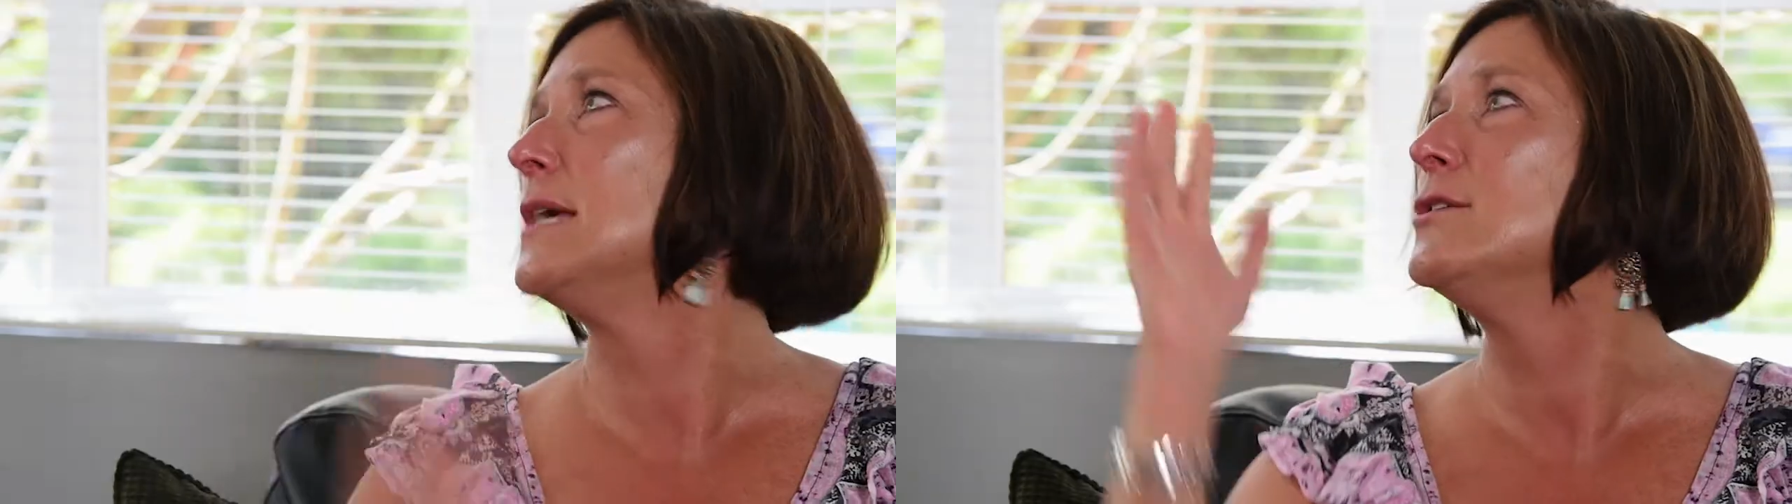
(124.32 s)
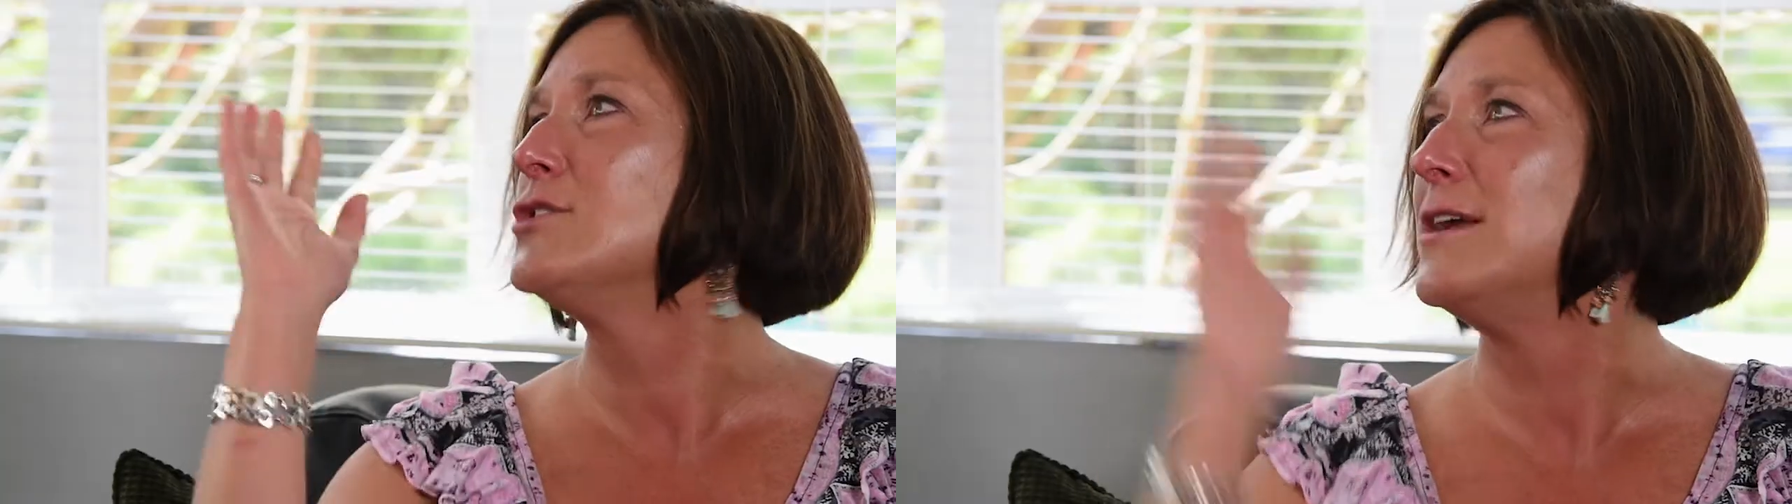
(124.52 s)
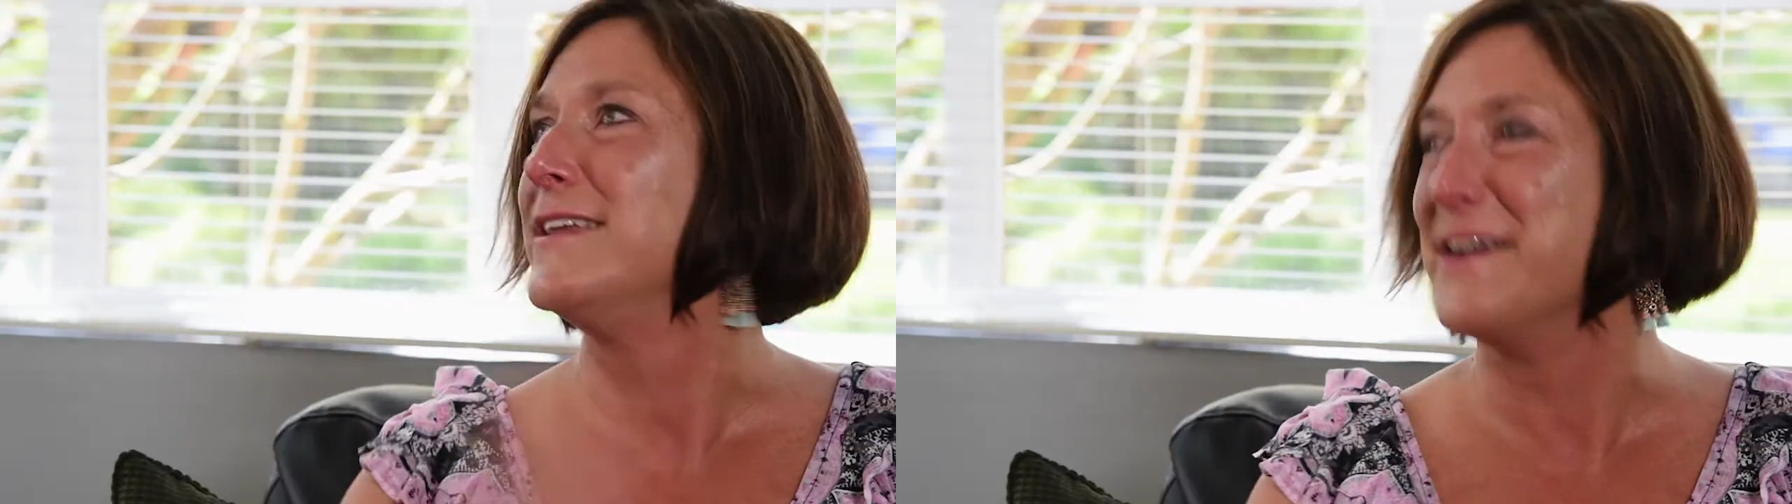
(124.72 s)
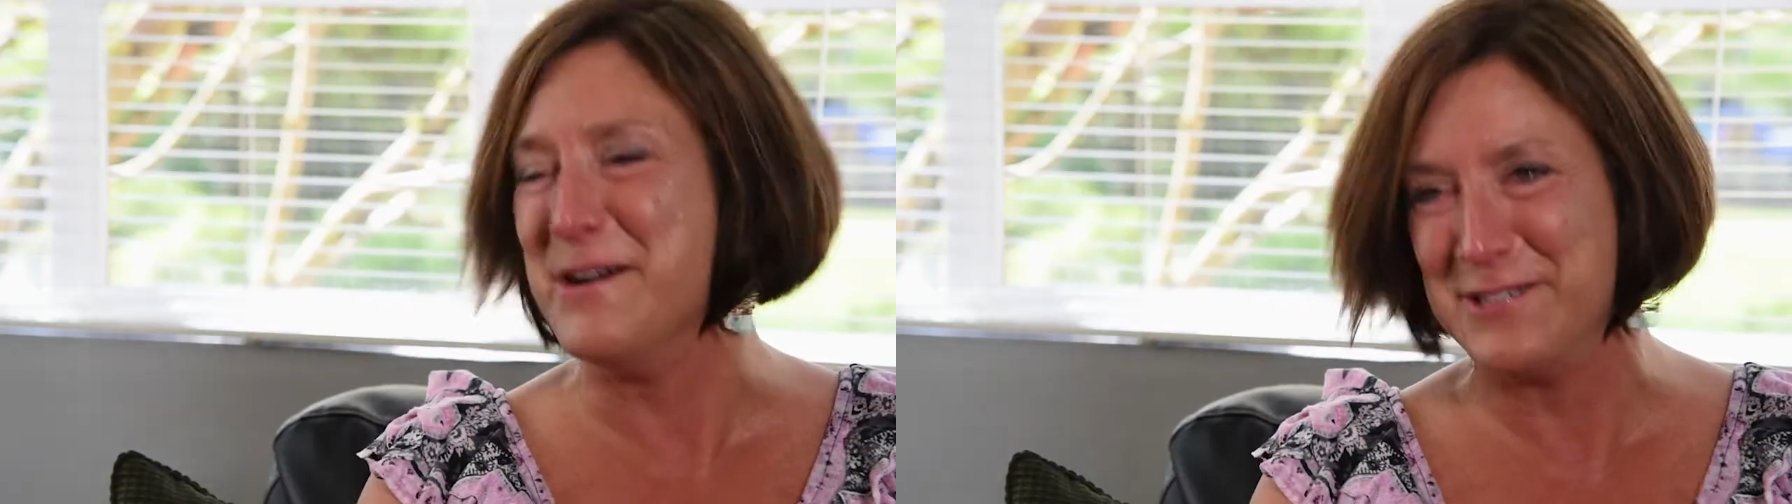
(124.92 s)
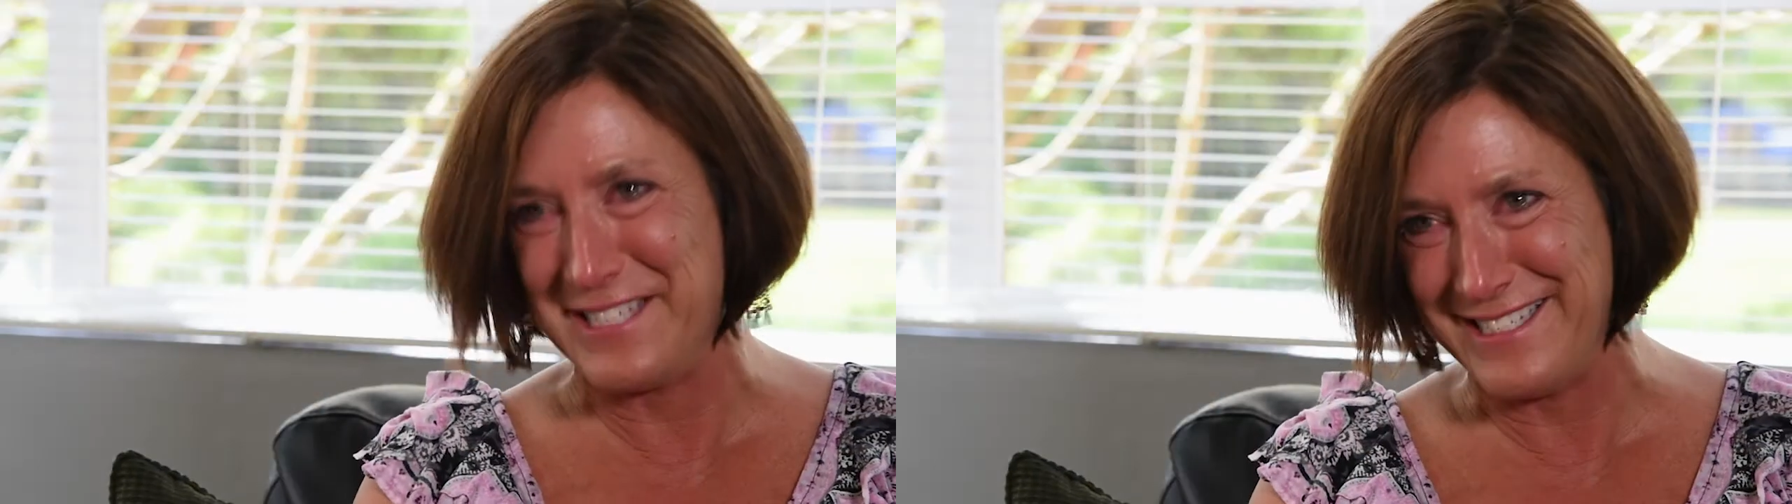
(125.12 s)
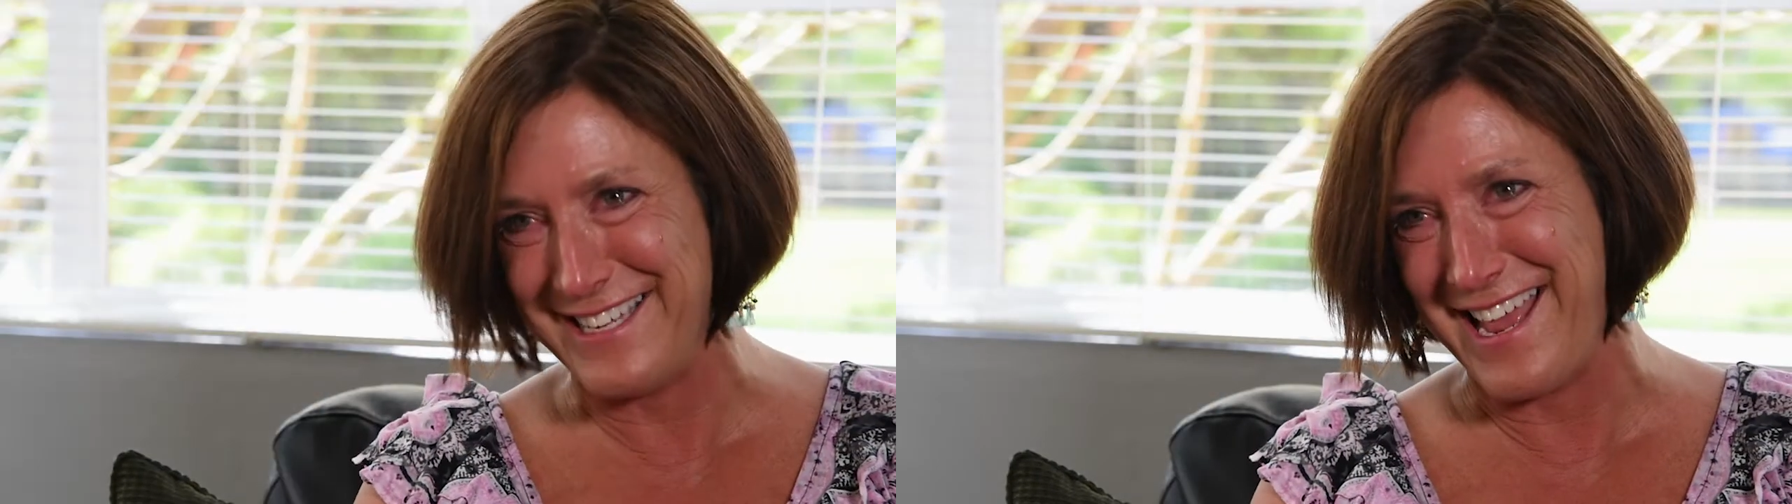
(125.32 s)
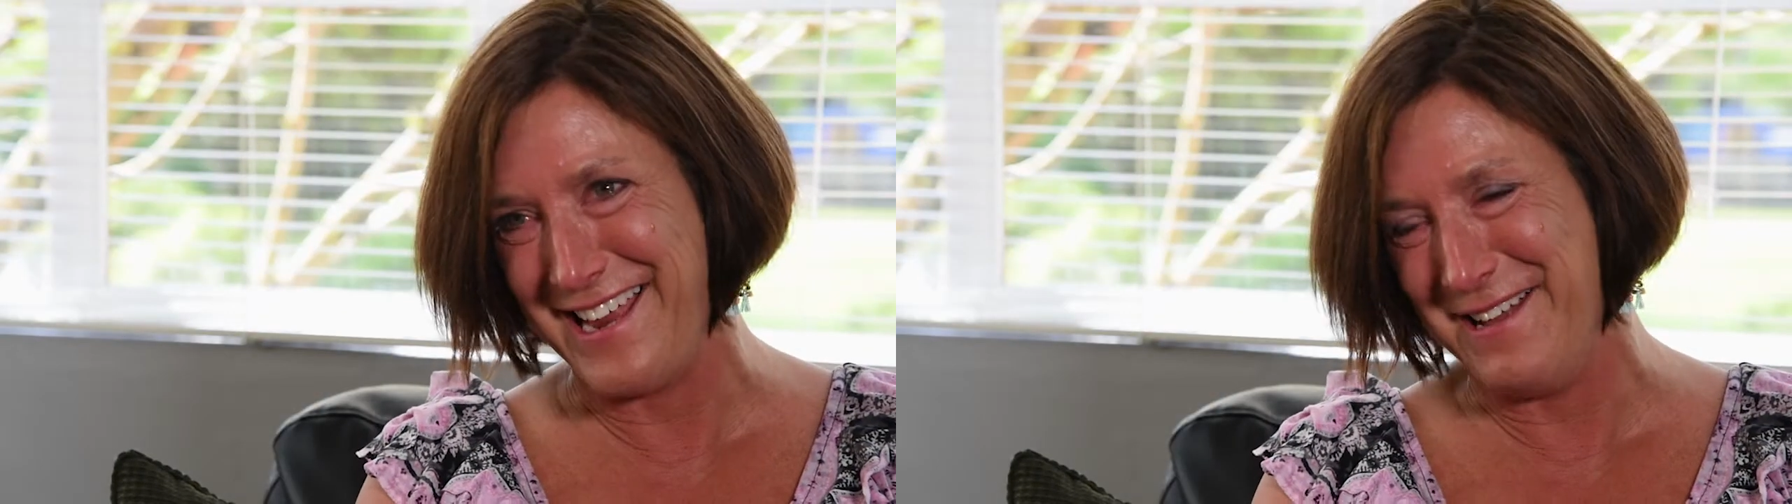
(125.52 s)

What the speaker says: sun shining out today,